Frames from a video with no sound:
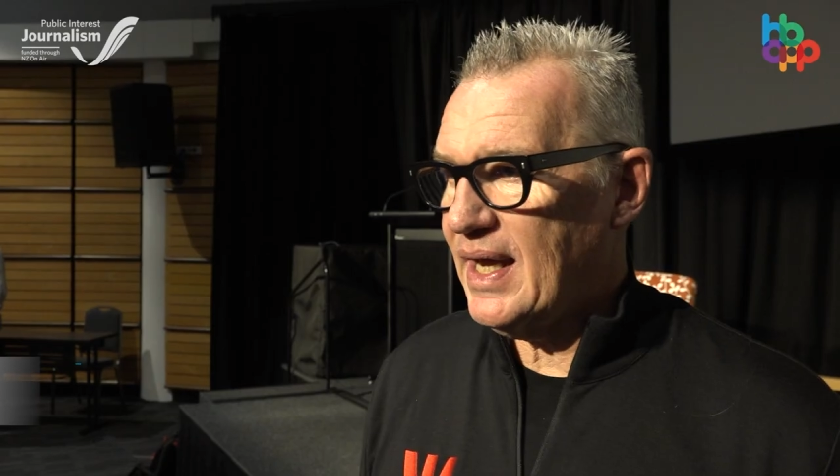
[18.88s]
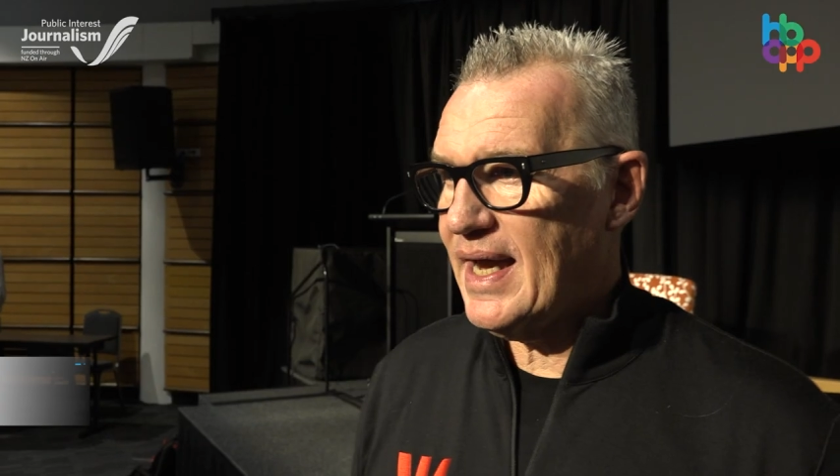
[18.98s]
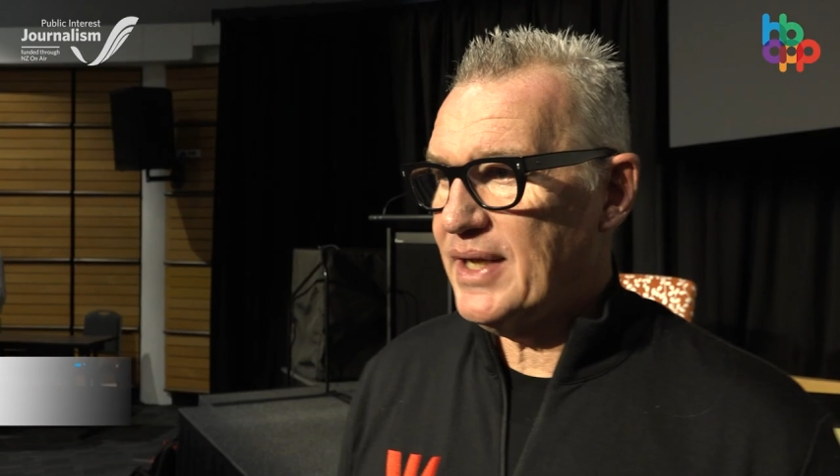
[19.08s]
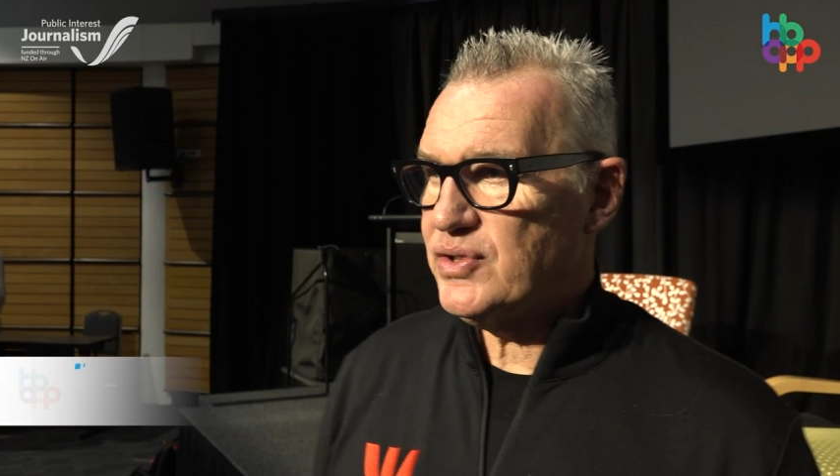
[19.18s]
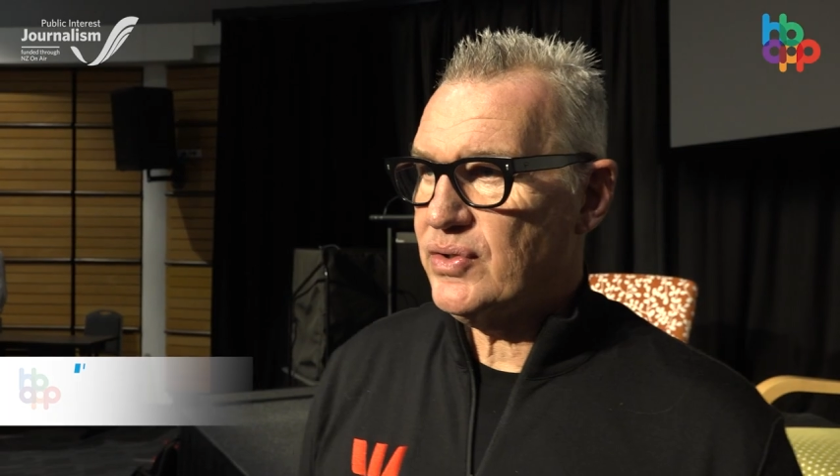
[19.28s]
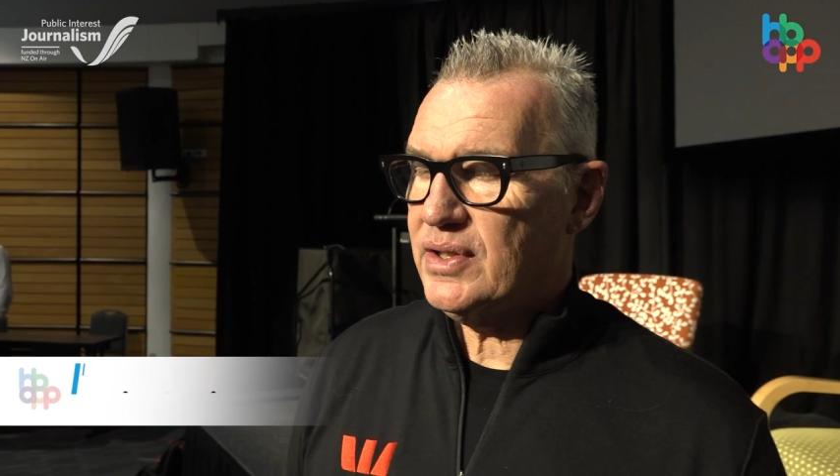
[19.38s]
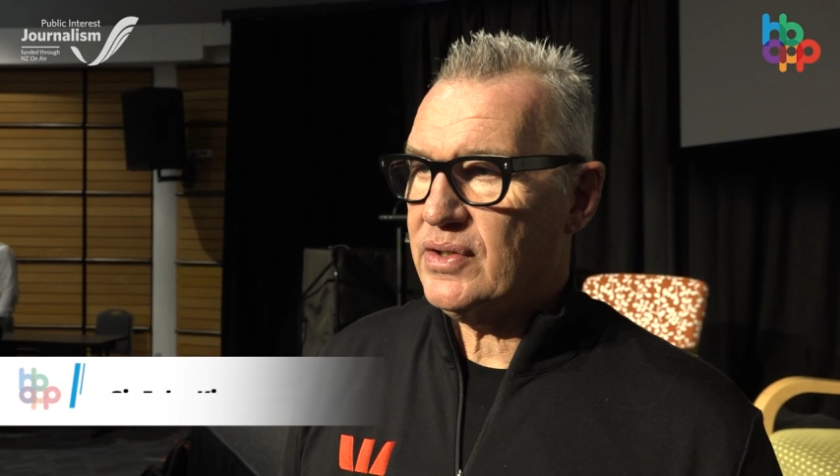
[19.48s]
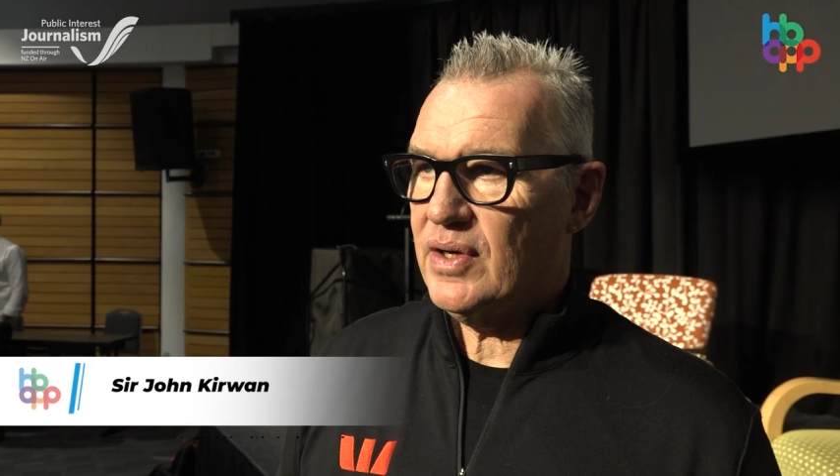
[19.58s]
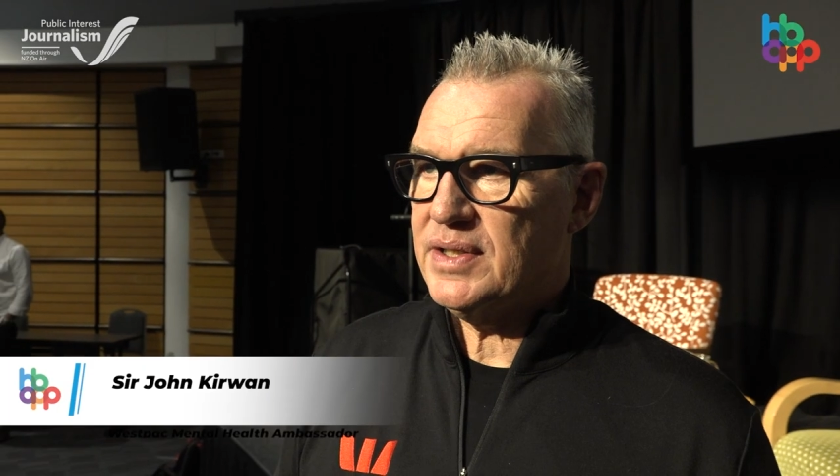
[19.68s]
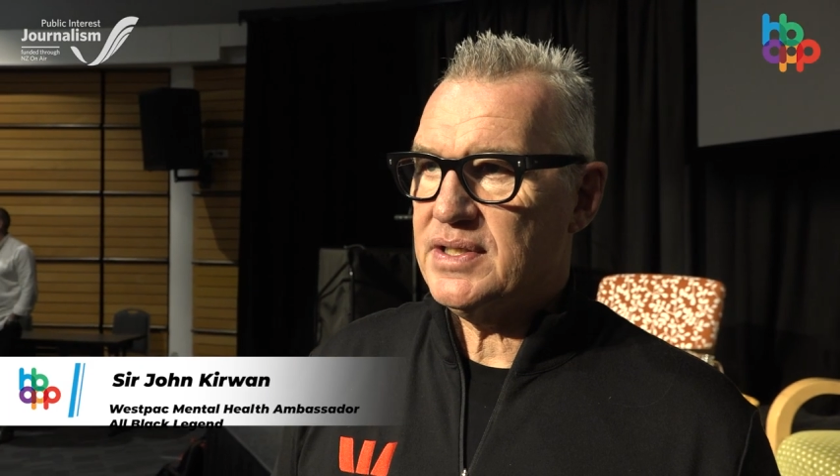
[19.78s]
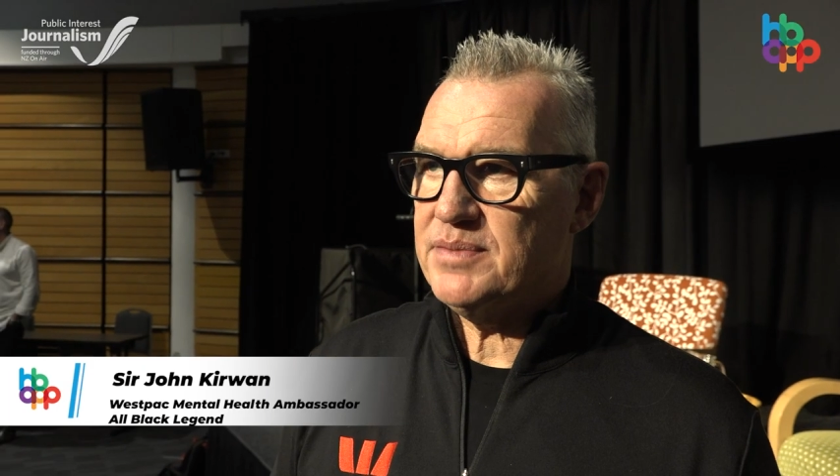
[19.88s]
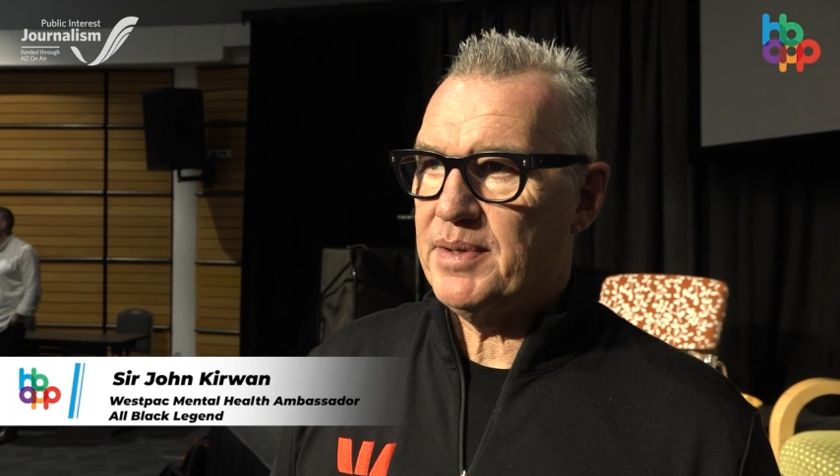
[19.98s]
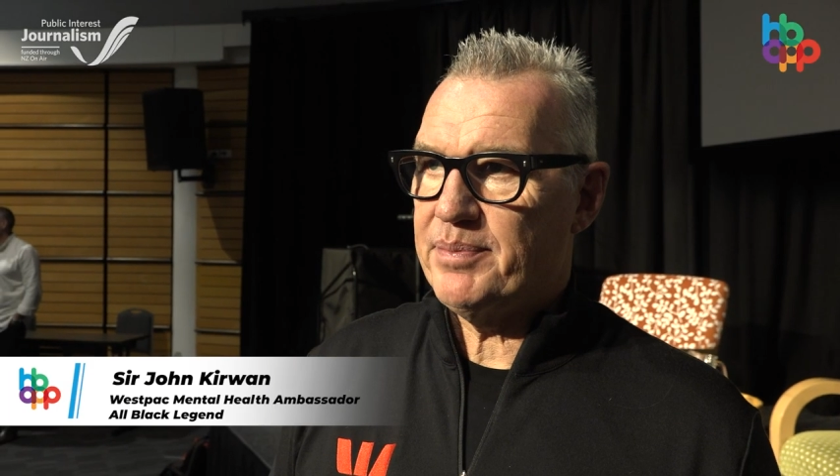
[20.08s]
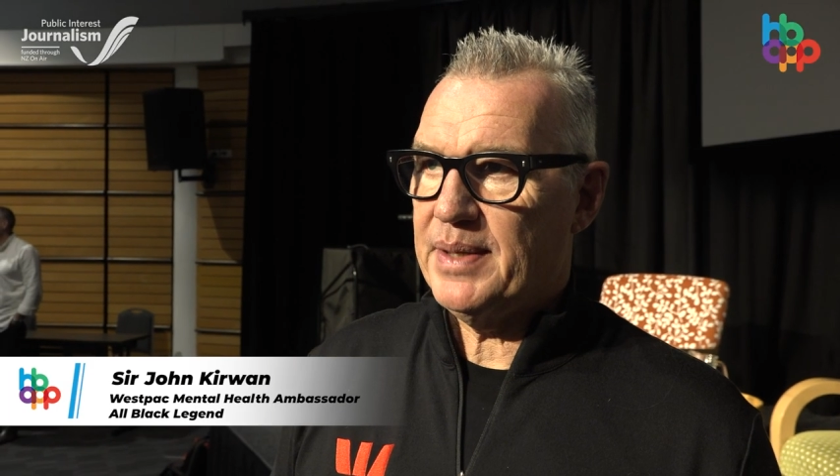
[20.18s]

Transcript: hard during the crisis, but